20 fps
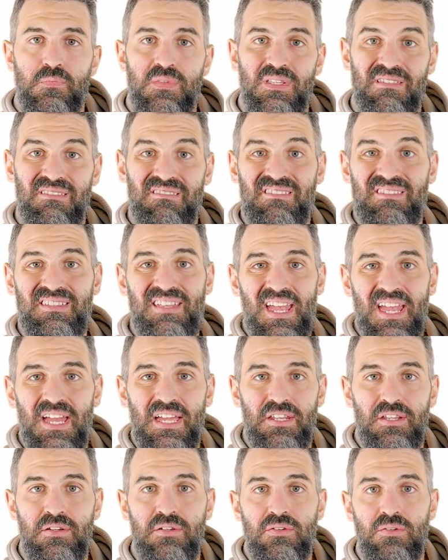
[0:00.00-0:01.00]

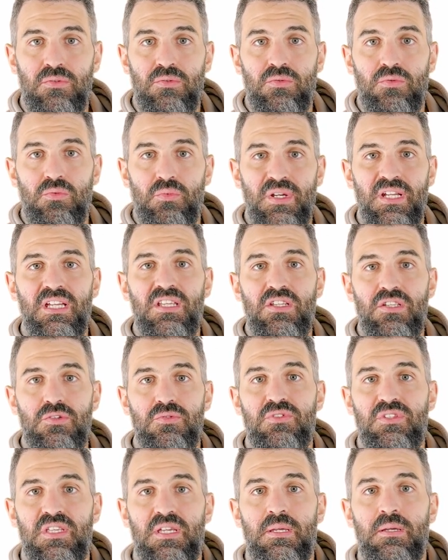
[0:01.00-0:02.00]
Instead, we can
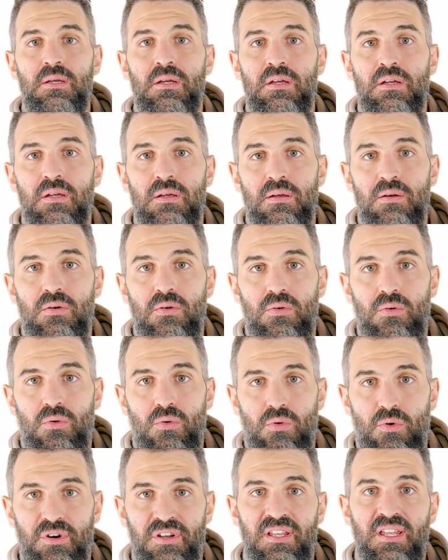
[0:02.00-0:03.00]
use the
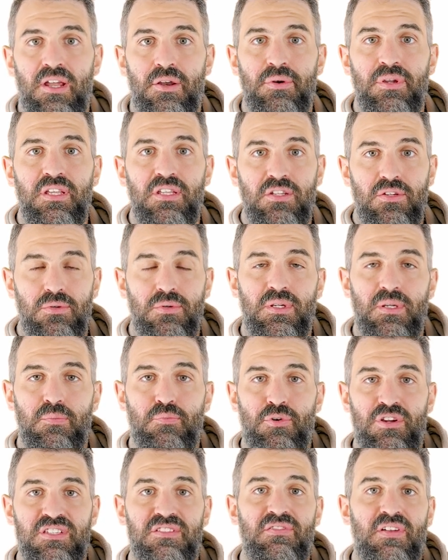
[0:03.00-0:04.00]
ordinary annuity
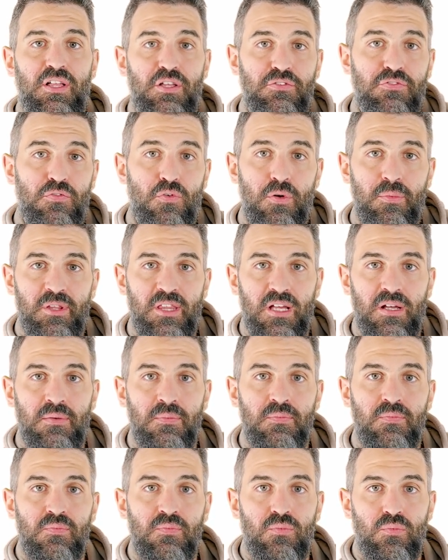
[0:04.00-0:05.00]
present value formula,
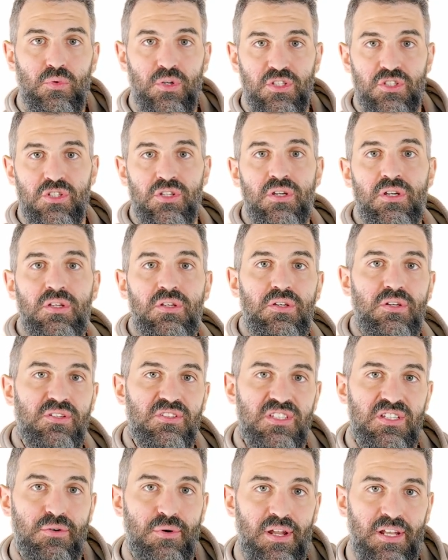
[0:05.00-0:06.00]
which you can
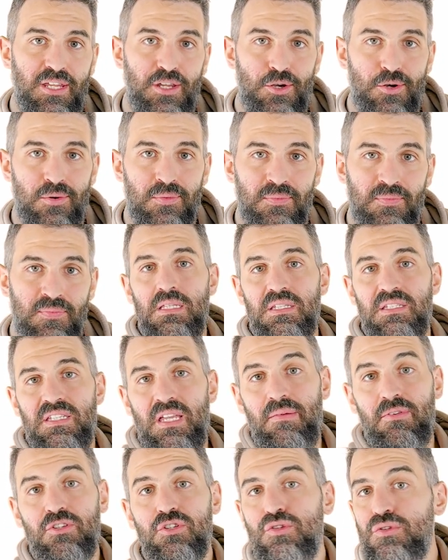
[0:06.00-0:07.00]
see right here. The
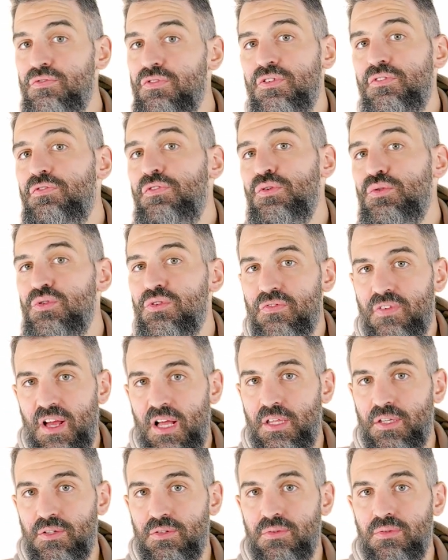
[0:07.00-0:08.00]
same is true for the future
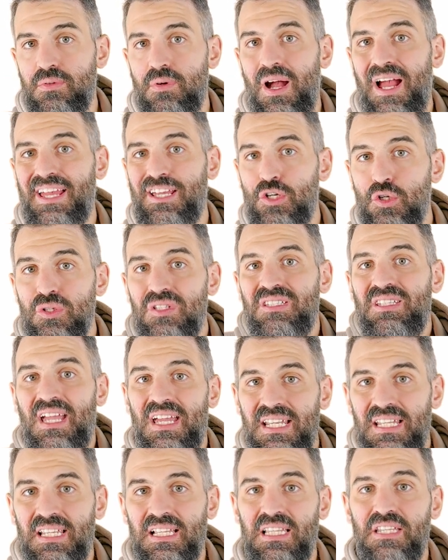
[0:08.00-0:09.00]
value. I could
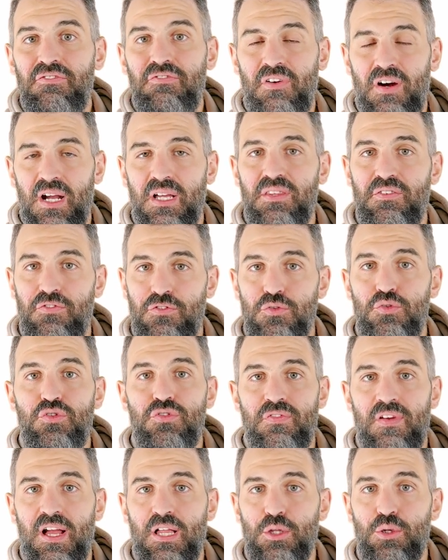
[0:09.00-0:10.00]
technically find the
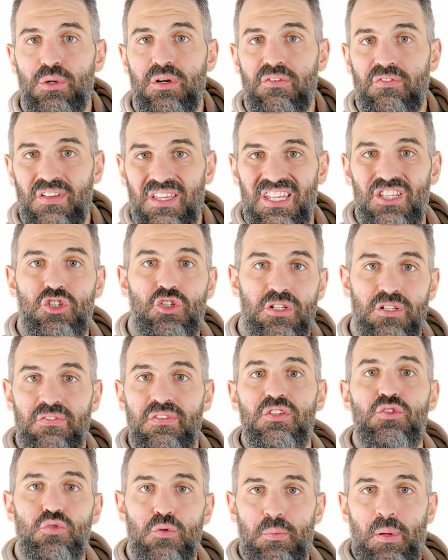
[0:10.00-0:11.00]
future value of each
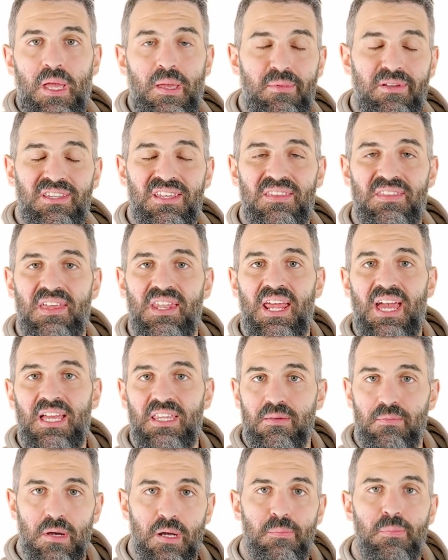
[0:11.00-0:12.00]
individual payment and then
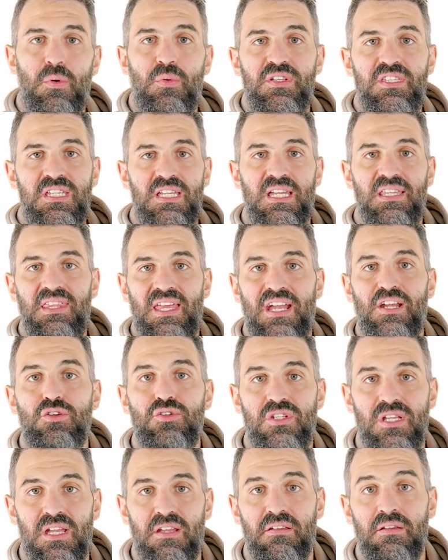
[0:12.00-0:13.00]
add them up, but once again, that
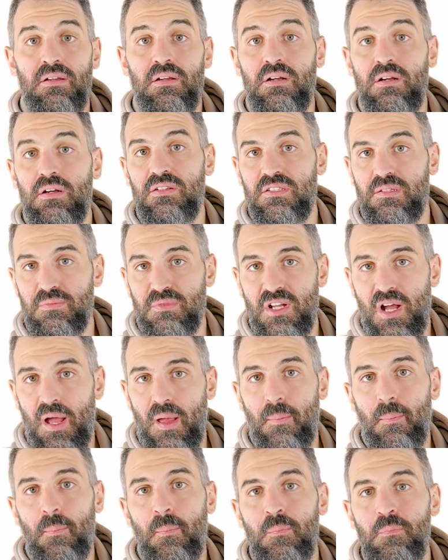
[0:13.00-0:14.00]
could take some
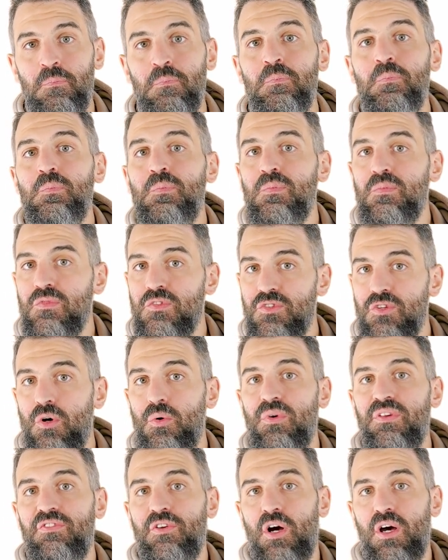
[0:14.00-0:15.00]
time. So
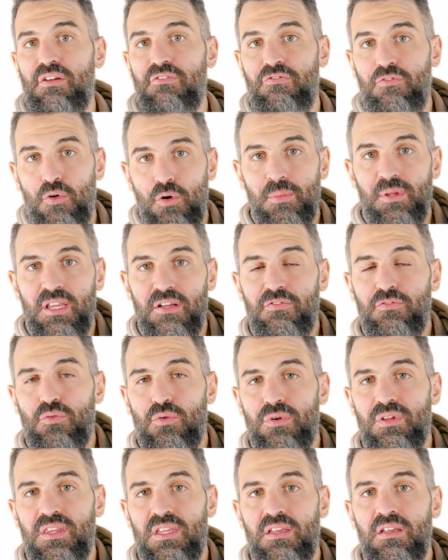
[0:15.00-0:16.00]
we've got a formula
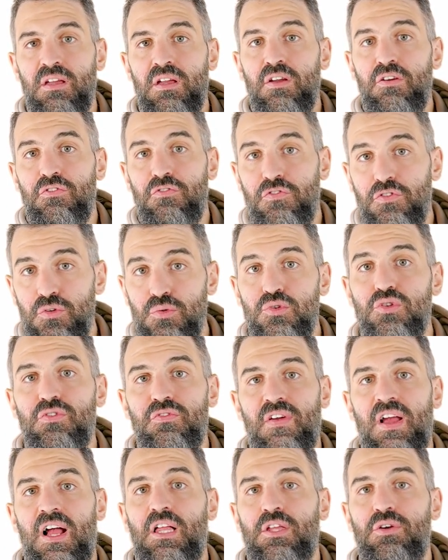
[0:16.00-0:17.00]
for the future
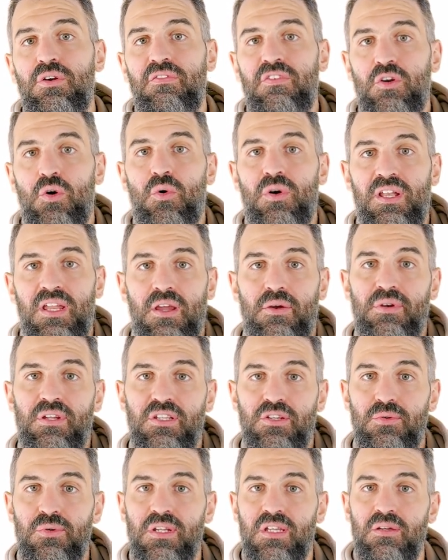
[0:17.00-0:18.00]
value of an ordinary
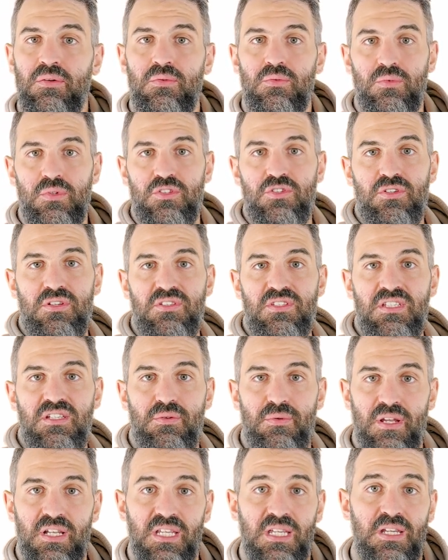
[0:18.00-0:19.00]
annuity, which you can see
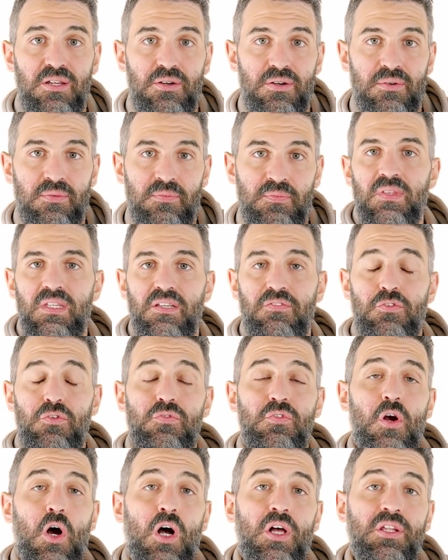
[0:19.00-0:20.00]
right here. If
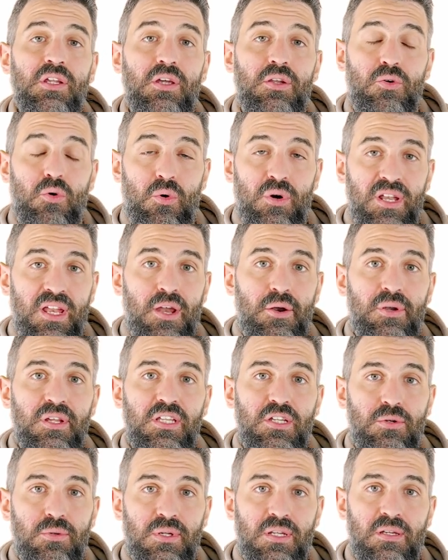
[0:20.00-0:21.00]
you've got an ordinary
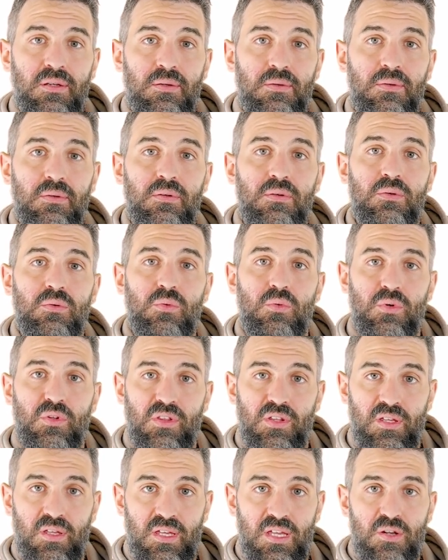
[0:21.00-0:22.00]
annuity
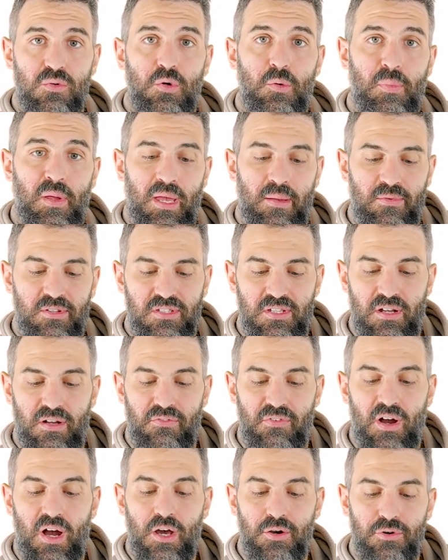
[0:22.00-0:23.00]
with equal payments of
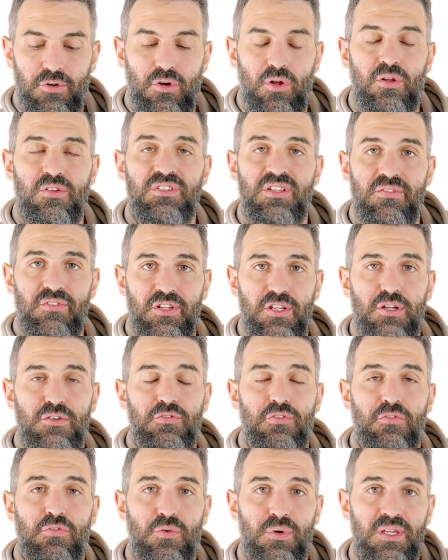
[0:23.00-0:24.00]
$100 every year
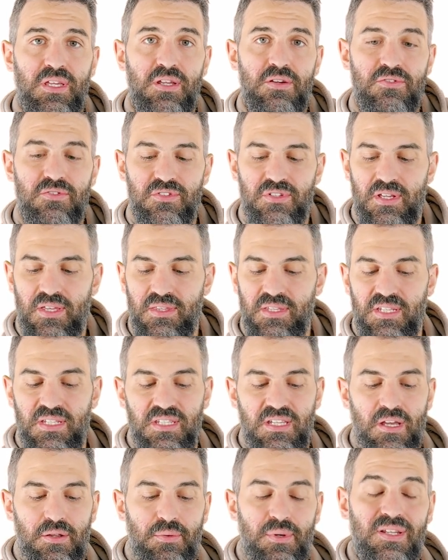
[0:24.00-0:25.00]
for four years, and the
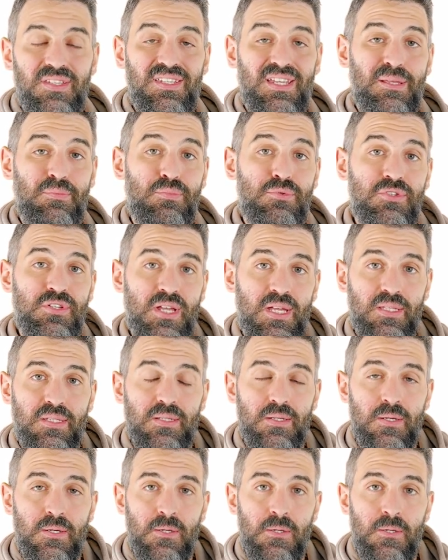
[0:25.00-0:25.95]
discount rate is 8%.